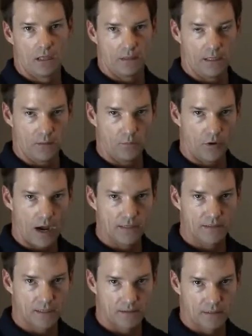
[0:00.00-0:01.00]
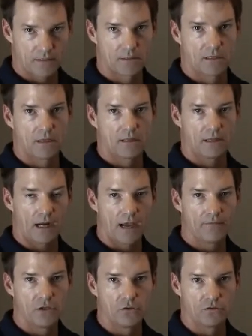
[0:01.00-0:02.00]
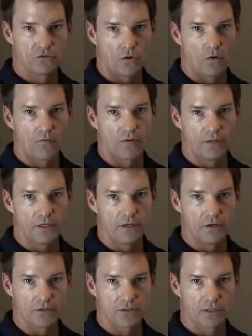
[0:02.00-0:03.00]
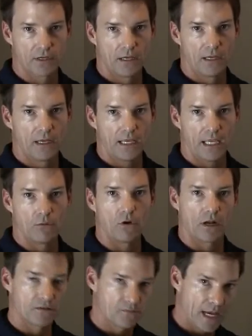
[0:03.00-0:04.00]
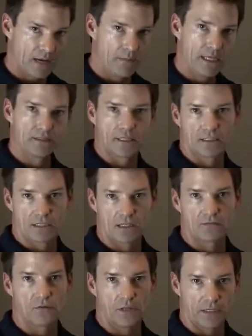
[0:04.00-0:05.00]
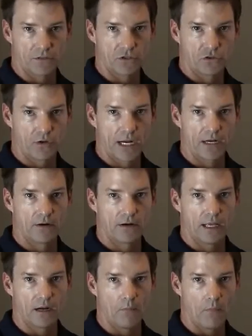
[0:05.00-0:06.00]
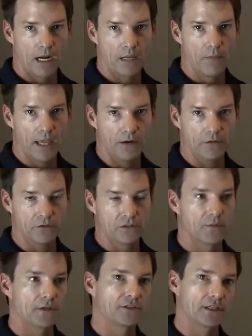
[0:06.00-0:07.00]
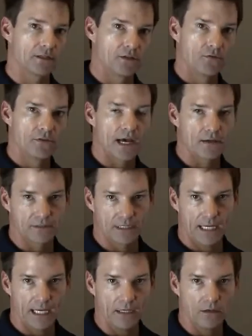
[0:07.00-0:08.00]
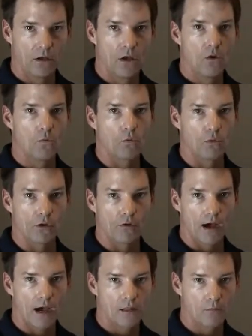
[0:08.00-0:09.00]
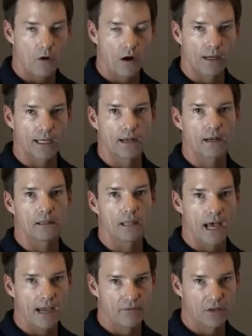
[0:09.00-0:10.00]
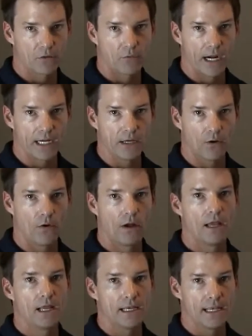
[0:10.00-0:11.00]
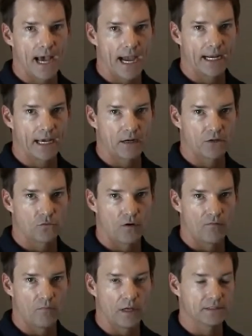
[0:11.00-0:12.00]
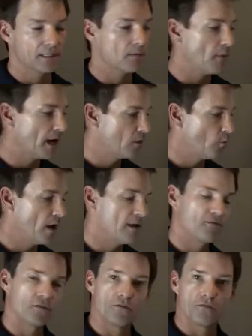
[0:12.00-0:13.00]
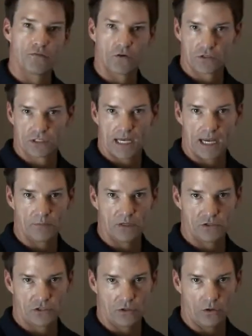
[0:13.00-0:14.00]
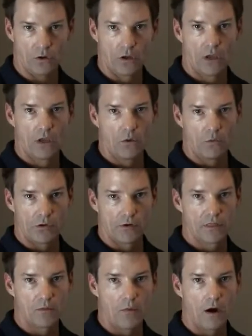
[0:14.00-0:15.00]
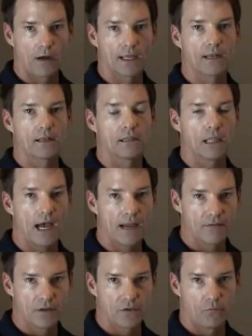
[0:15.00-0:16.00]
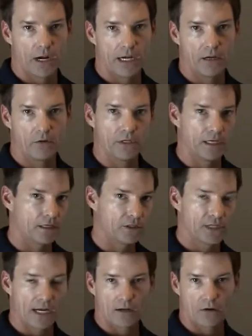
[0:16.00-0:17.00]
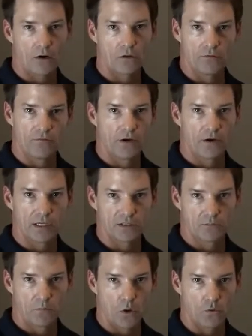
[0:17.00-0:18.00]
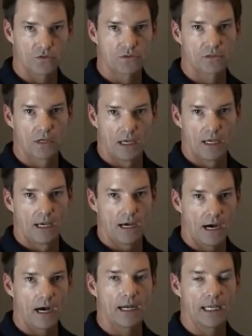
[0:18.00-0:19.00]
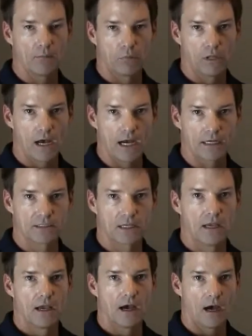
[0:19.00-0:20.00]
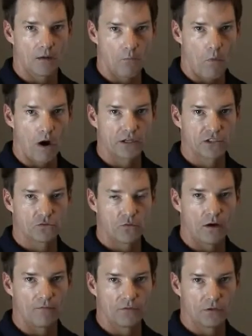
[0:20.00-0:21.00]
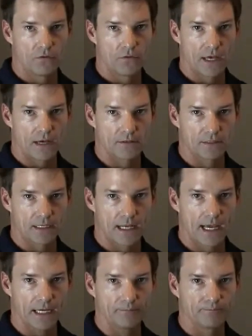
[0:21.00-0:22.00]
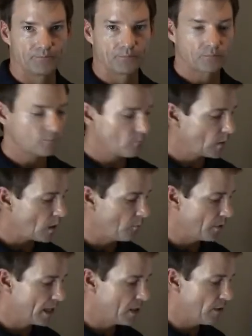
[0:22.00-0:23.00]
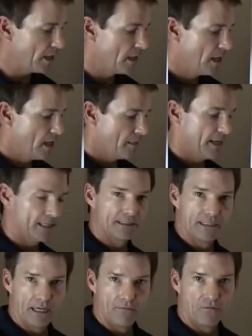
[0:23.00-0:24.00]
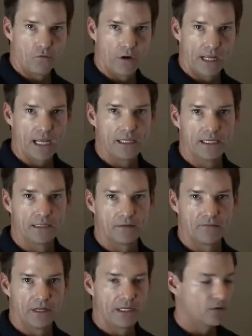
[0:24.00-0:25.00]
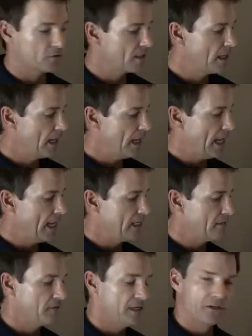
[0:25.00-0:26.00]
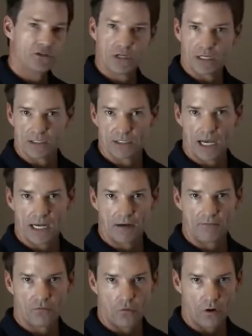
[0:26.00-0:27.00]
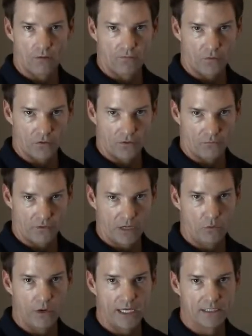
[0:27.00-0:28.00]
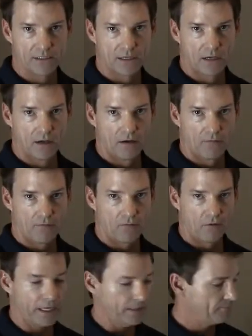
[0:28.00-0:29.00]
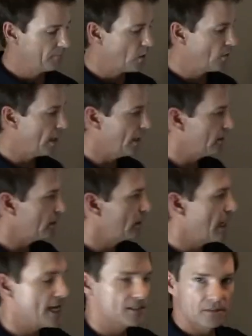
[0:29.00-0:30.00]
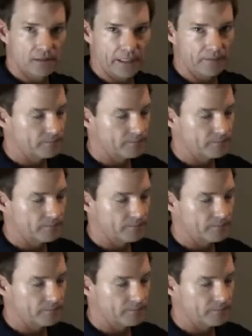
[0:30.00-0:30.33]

the processes that I've used over the years and what has made me successful as a trader and a money manager, especially in 2008, when we were out of the market, live on the radio, 9 out of 12 months. And by the way, for the first time this year, We were in the market live on the radio, and you can check out all the various posts and blogs on March 12th, 2009. But anyway, that's the M48. You get the videos. Any of these you can sign up for 3 weeks free. Okay, lastly,